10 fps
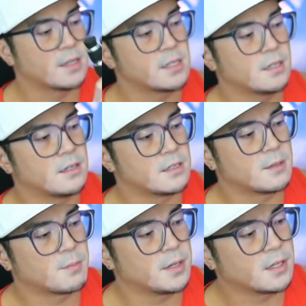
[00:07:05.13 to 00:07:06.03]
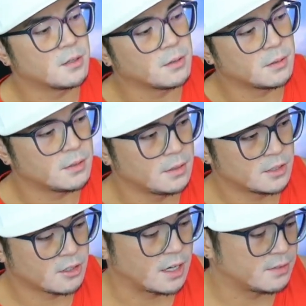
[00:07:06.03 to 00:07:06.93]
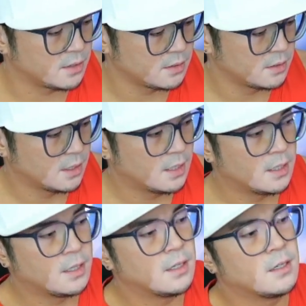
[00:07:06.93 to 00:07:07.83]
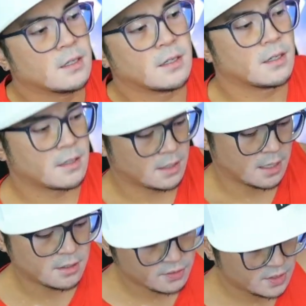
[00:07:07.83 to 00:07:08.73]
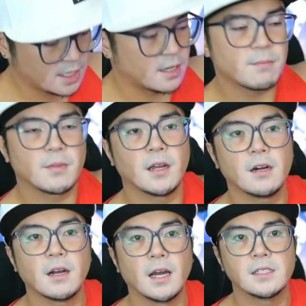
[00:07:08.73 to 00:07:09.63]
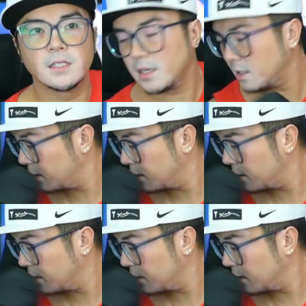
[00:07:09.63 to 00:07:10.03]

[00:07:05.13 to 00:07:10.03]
a pretty cool travel kind of setup there, I'd say.